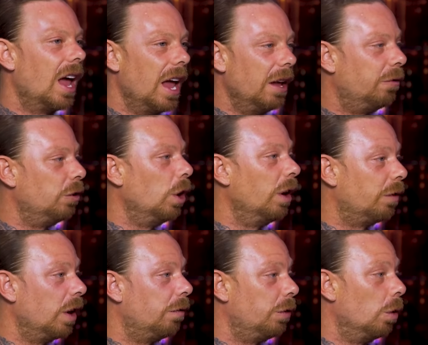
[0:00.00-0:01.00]
if you,
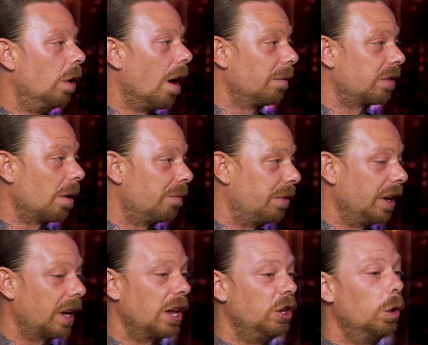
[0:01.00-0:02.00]
if, if you love
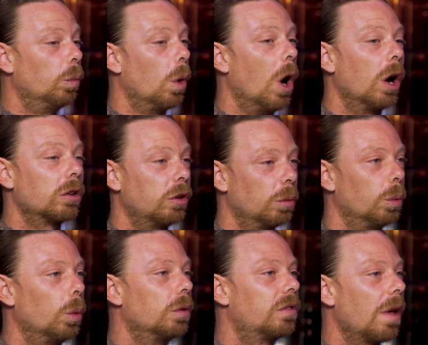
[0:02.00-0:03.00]
something and you work
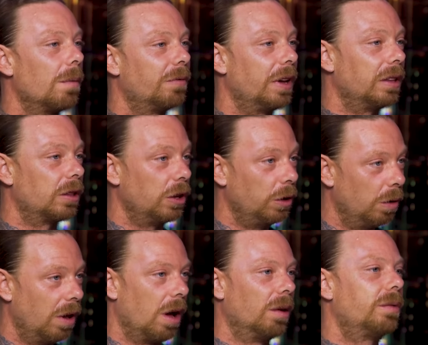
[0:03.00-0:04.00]
towards something that
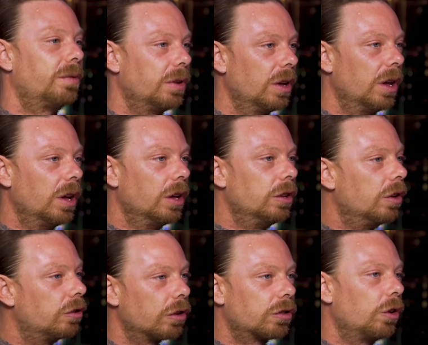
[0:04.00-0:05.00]
you love, mm-hmm.
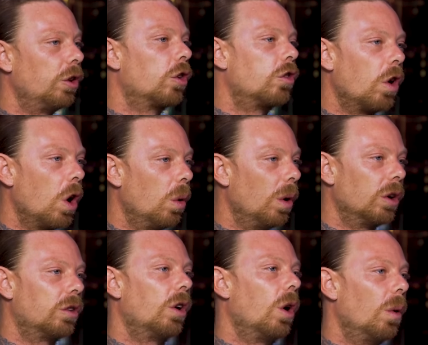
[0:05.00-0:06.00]
you're just going to grow
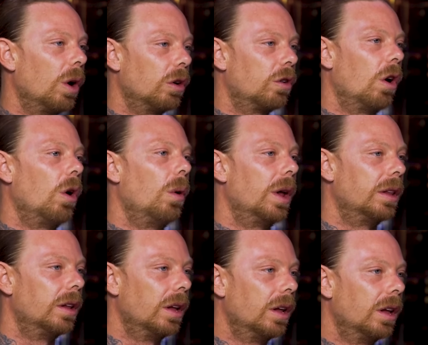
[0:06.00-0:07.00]
and grow and grow
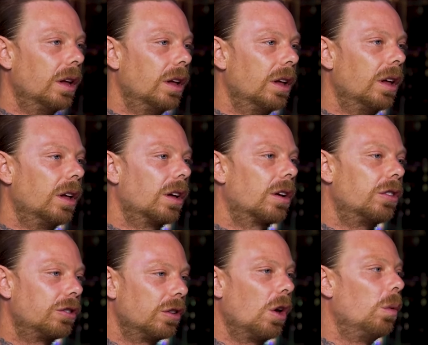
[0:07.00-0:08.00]
and
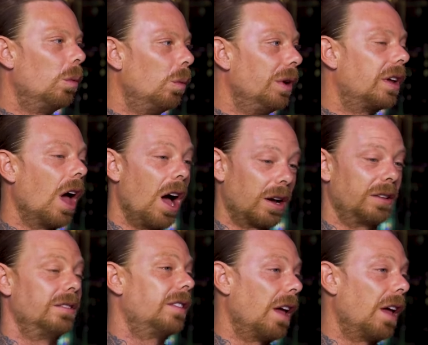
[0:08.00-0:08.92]
because you know, we, I can